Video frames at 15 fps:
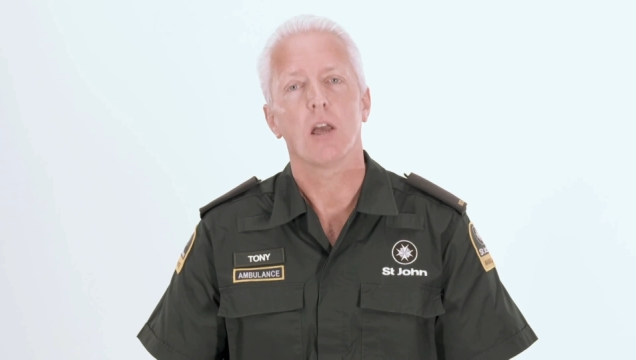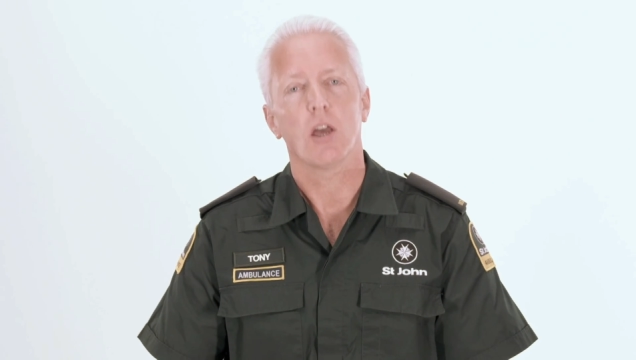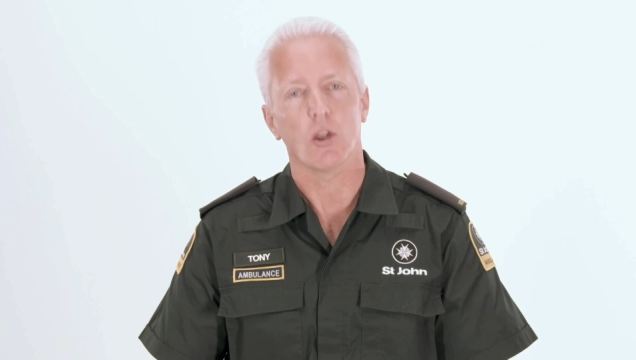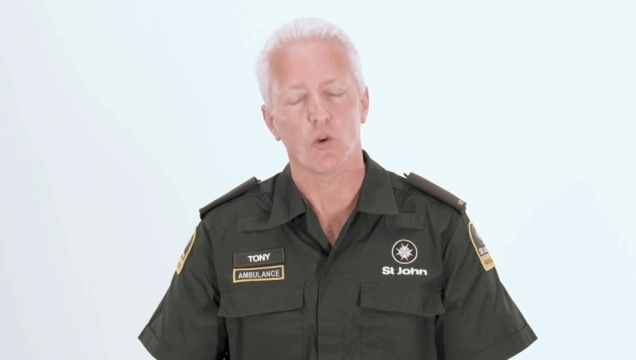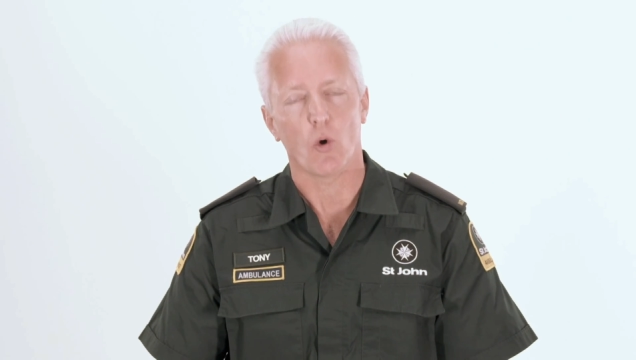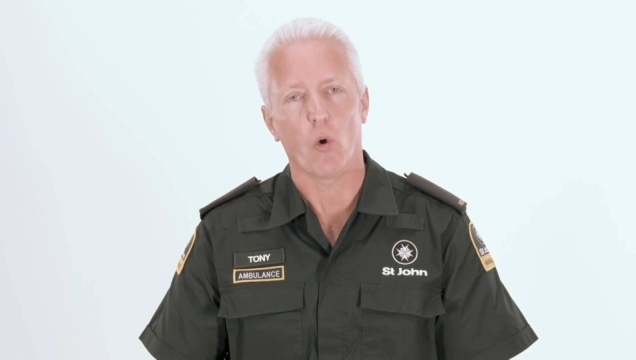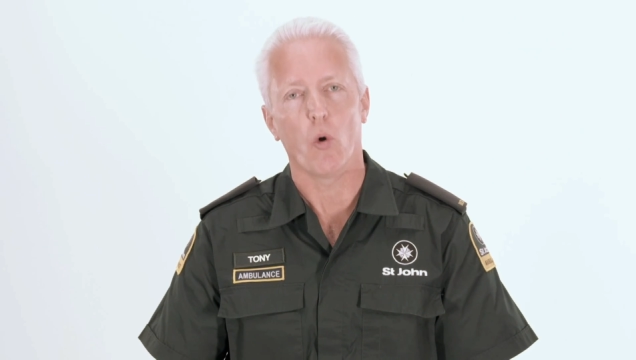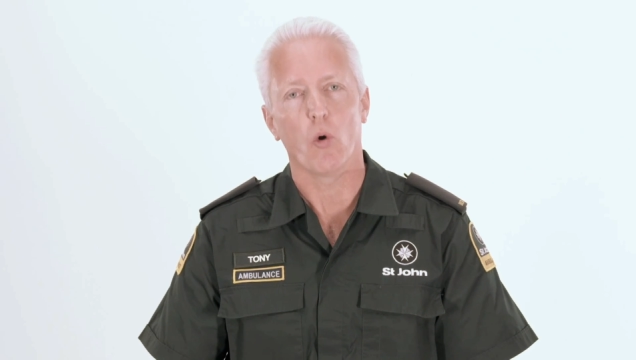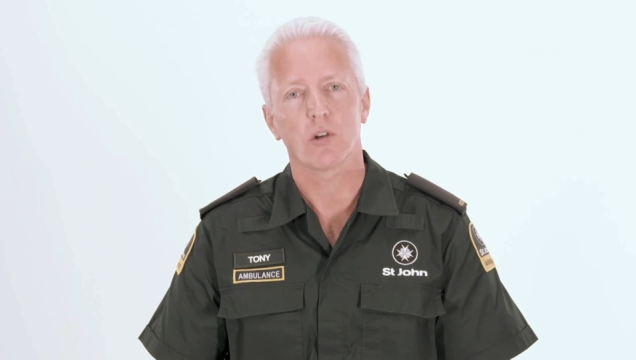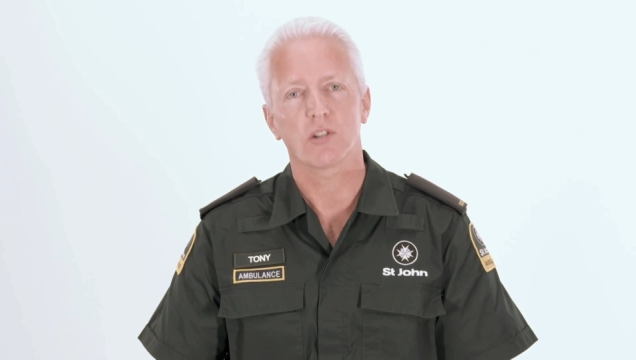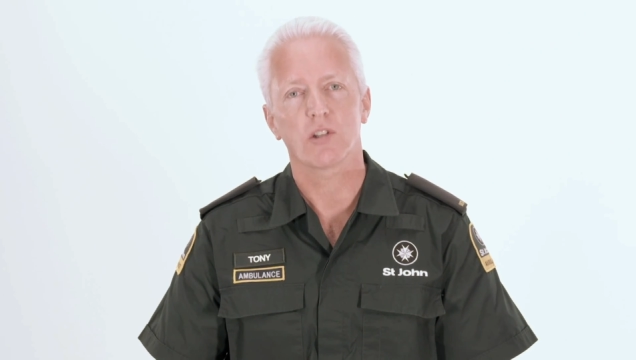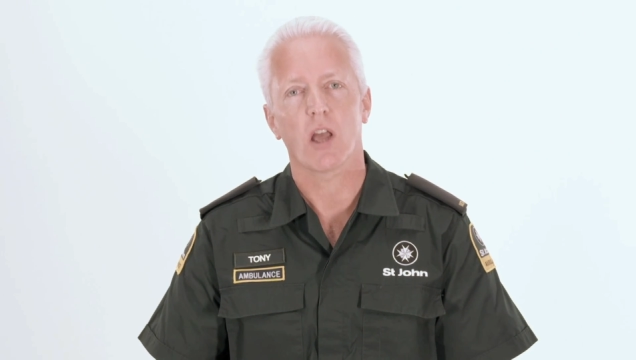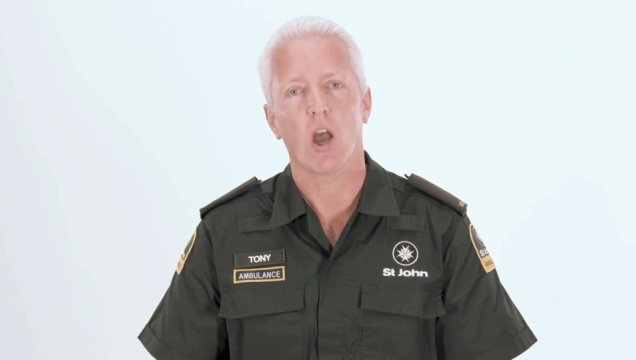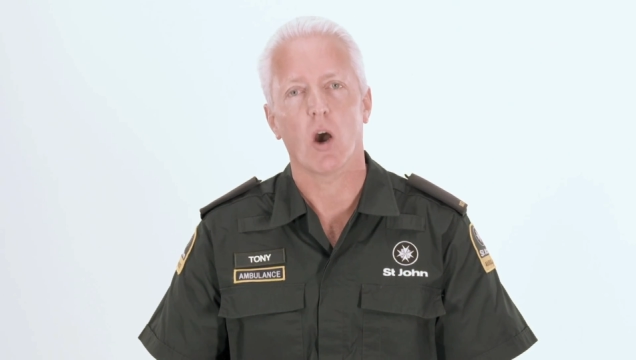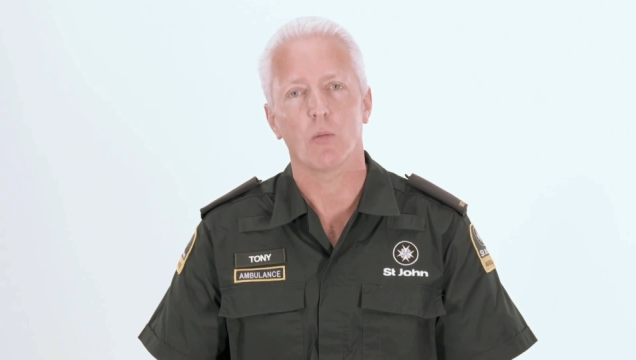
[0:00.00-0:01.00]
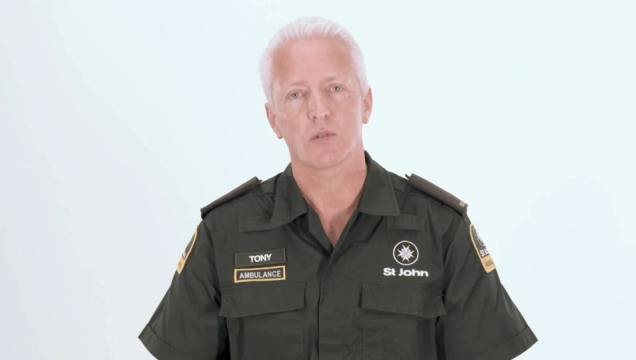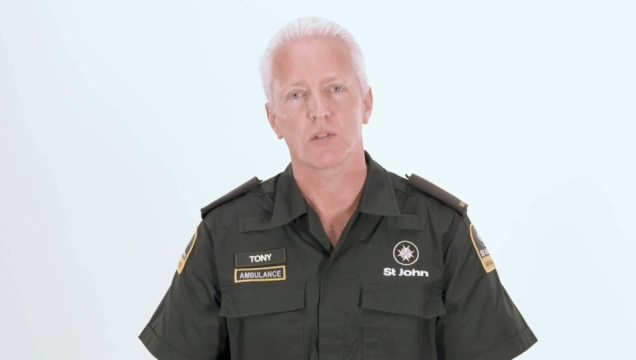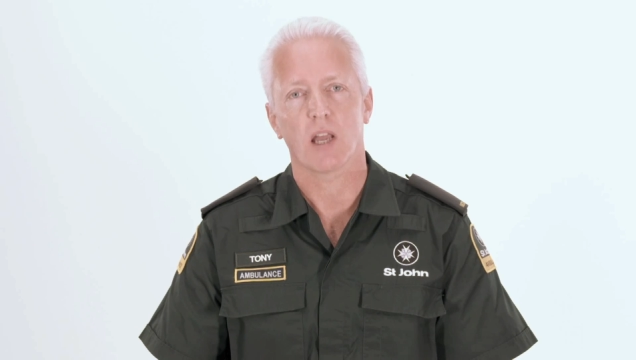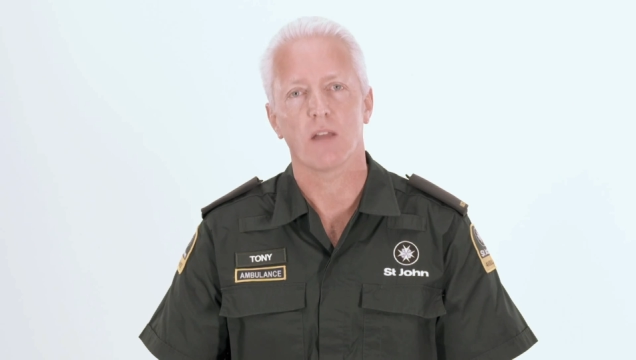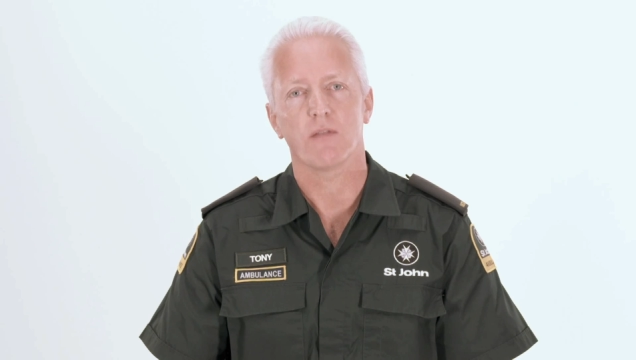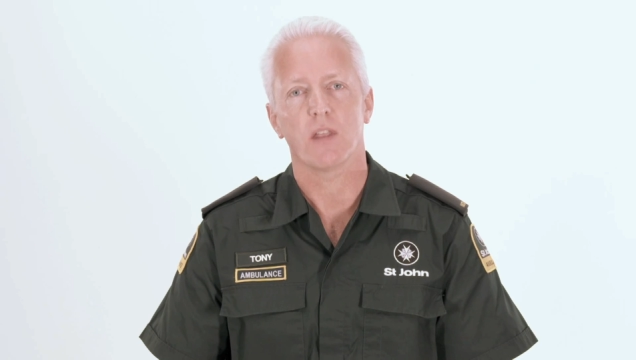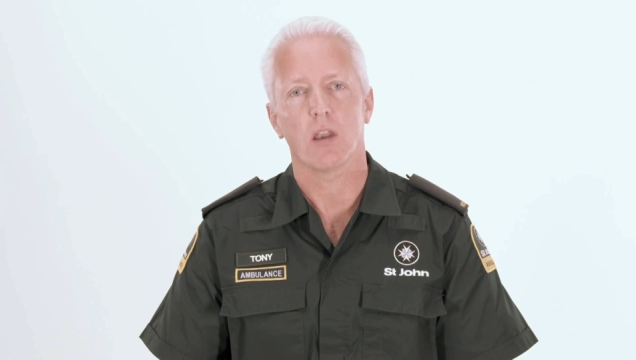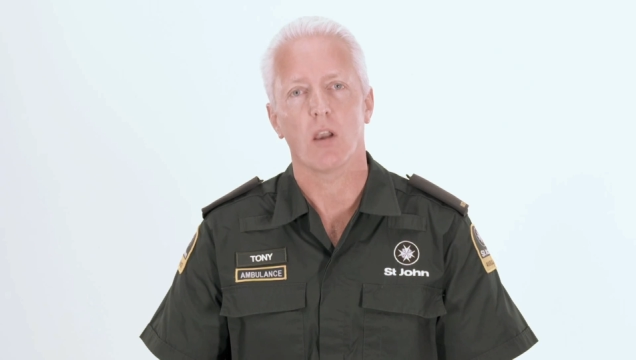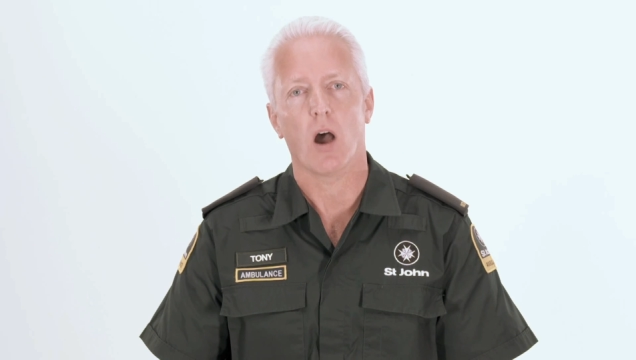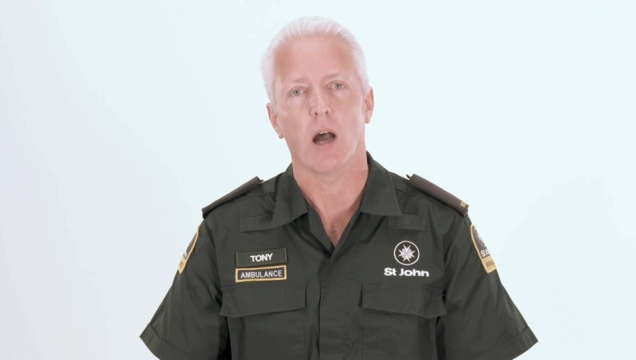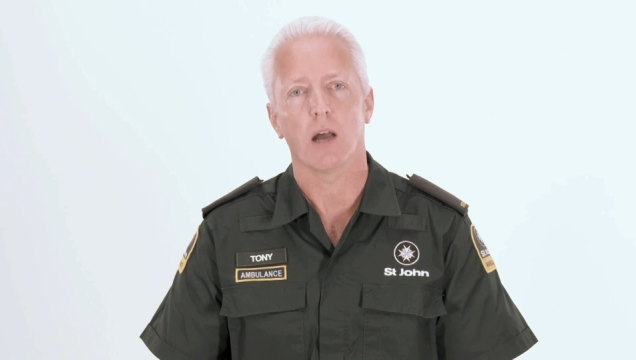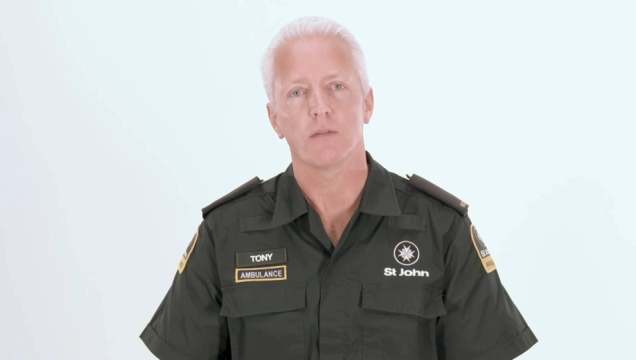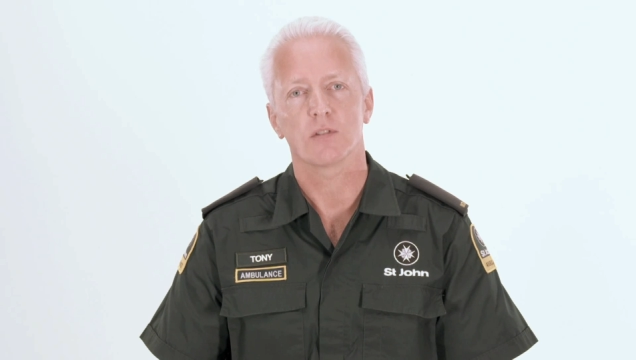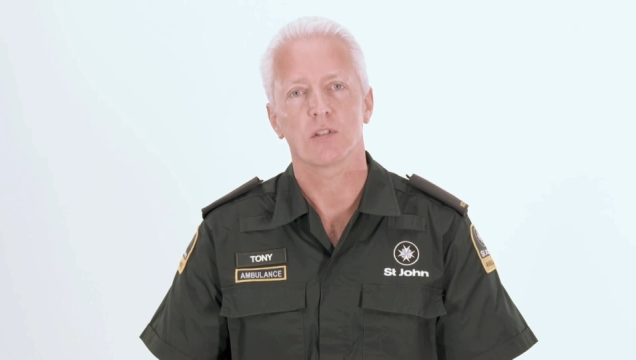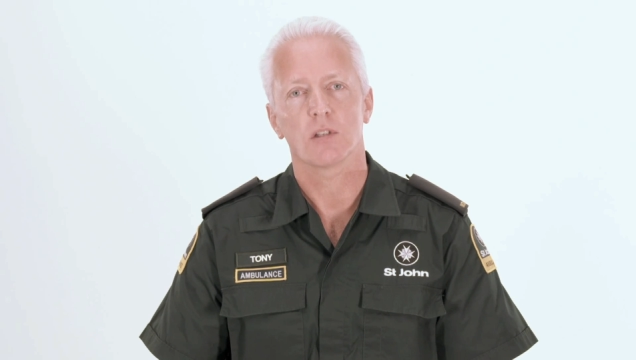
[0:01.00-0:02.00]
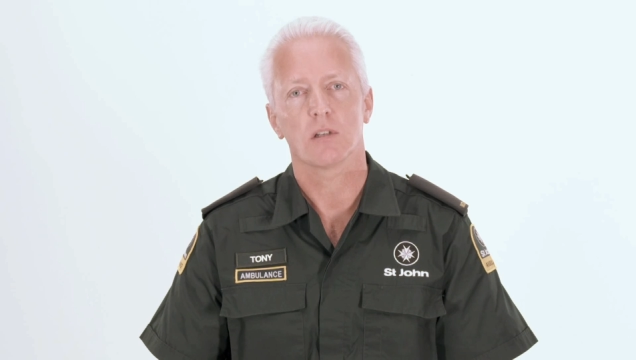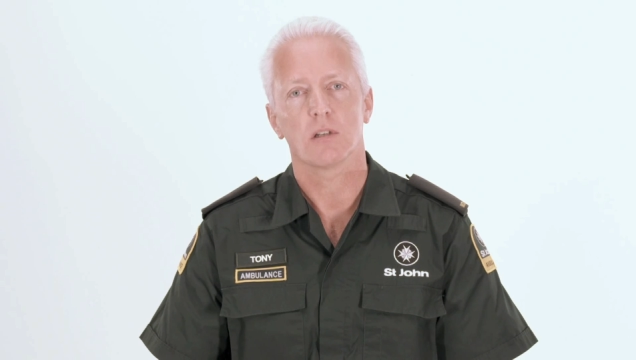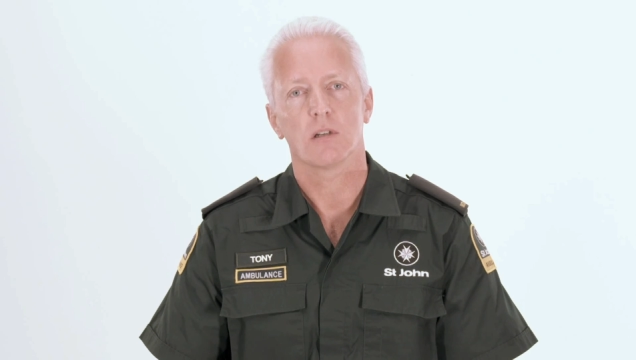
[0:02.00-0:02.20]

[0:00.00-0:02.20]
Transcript: in order to help save their lives.